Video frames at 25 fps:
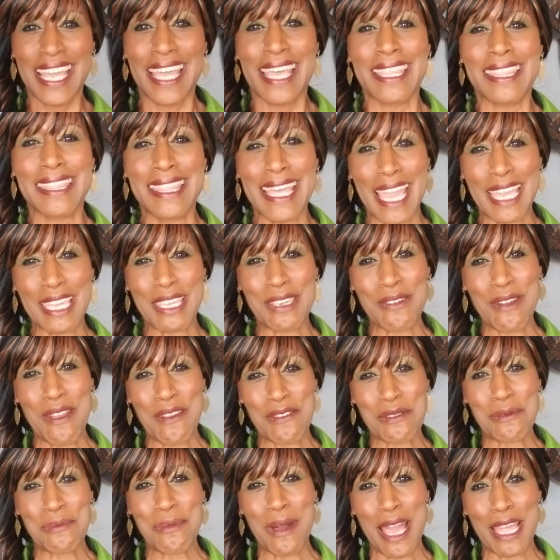Thank you
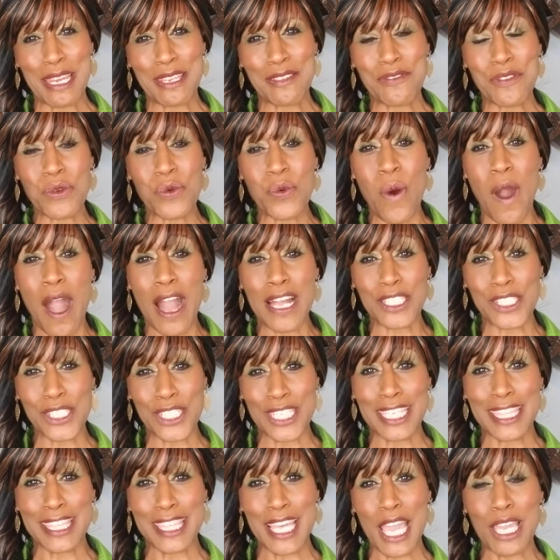everybody for
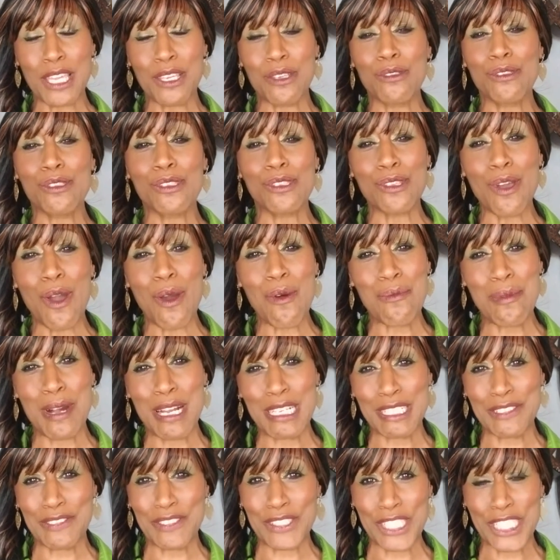watching and thank you so
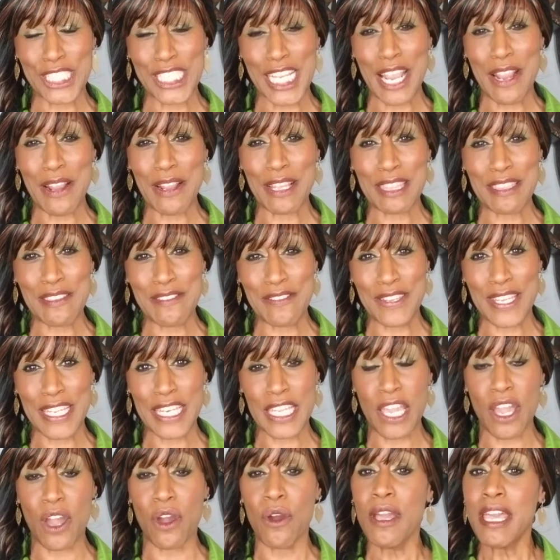much for sharing the
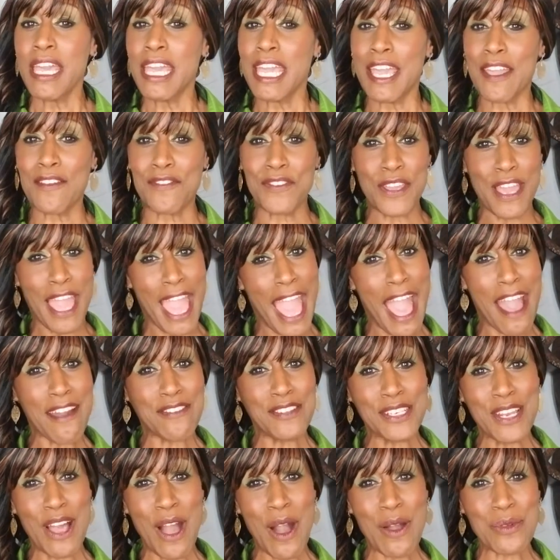video. If you
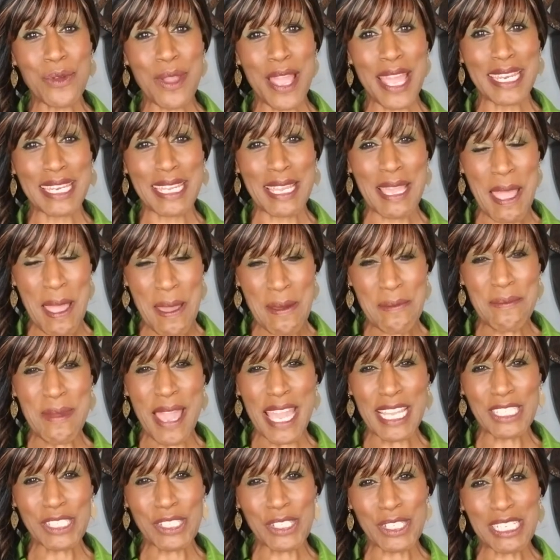haven't already,
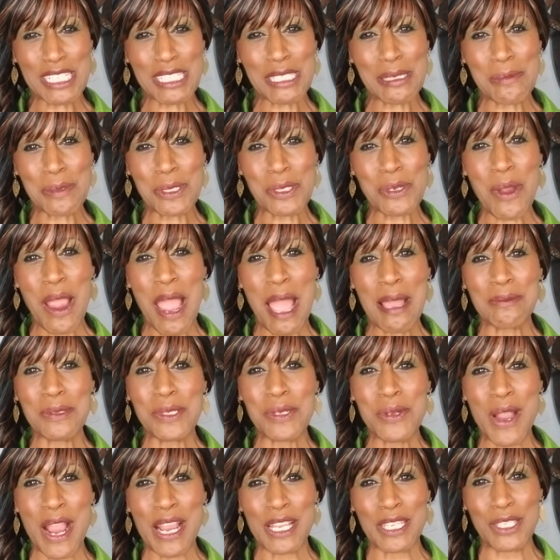make sure to subscribe
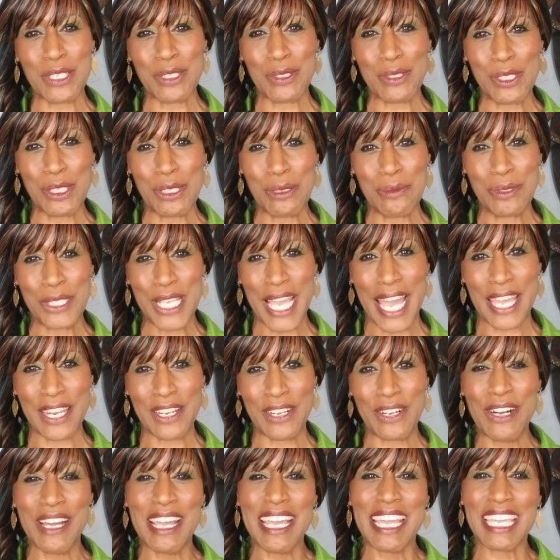to our YouTube
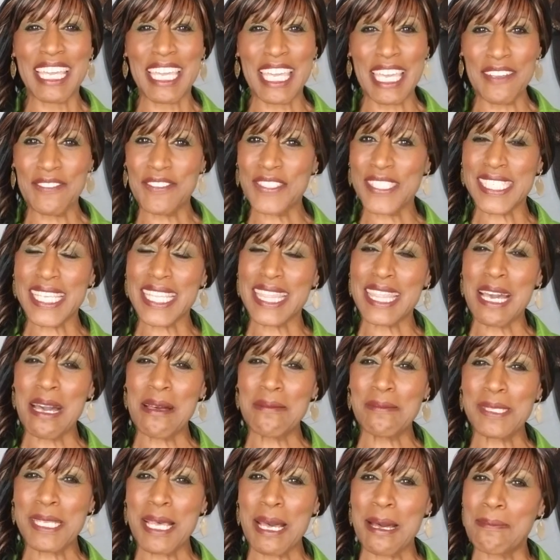channel, give us a
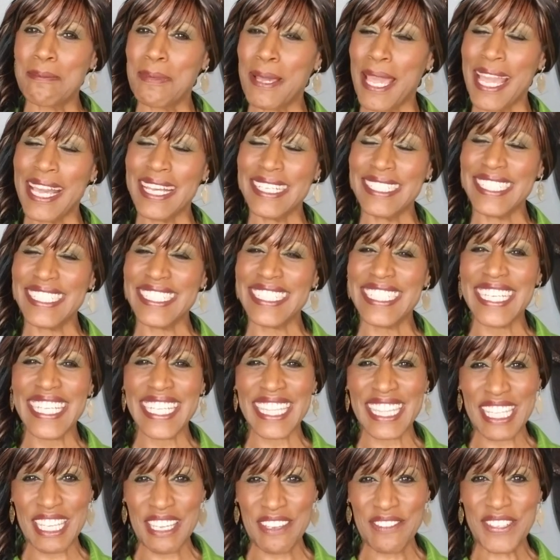thumbs up
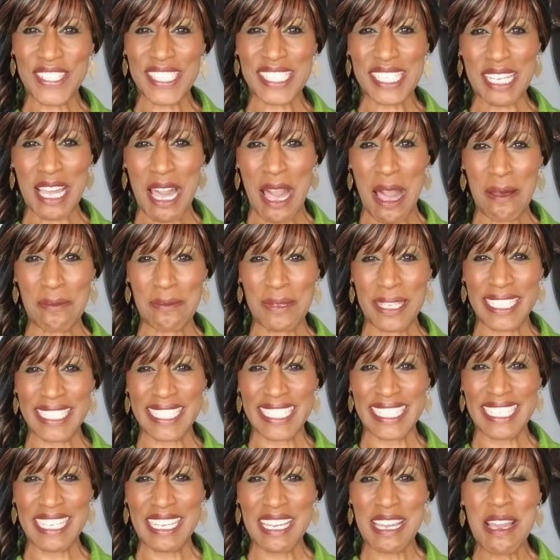and leave us a
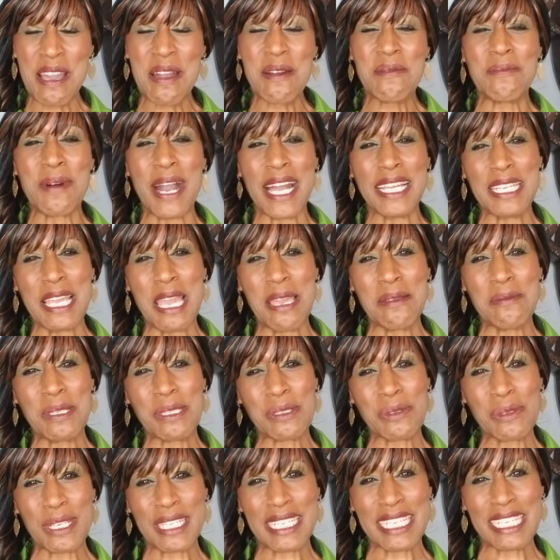comment. My name
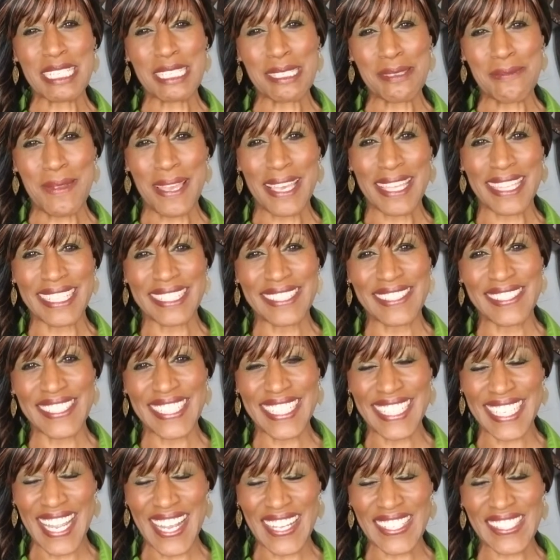is Rikki Smith
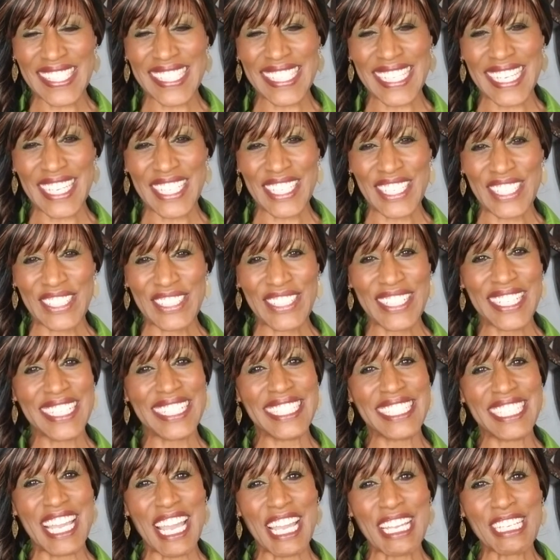and I'll see you
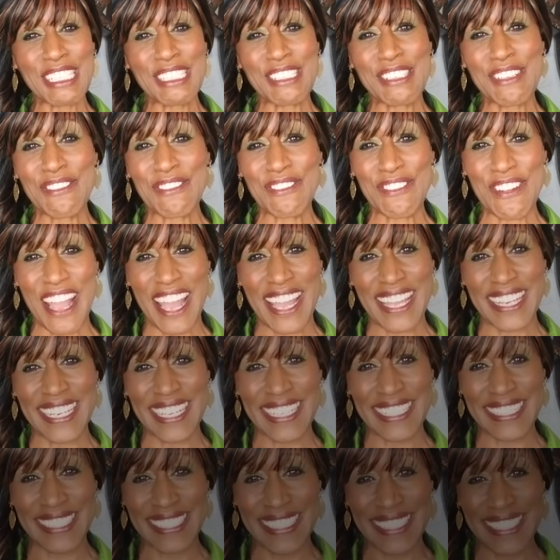next
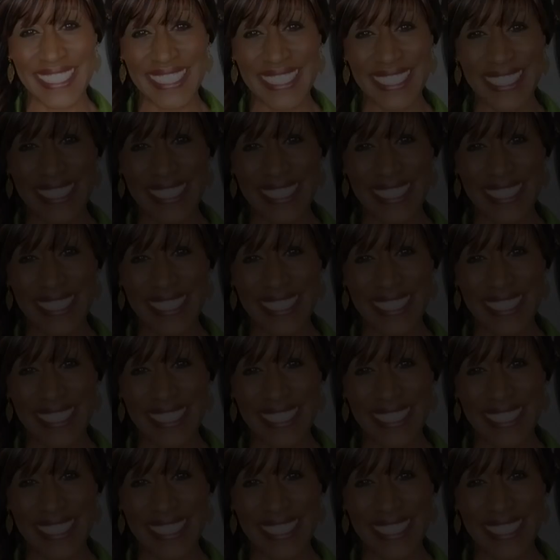Friday.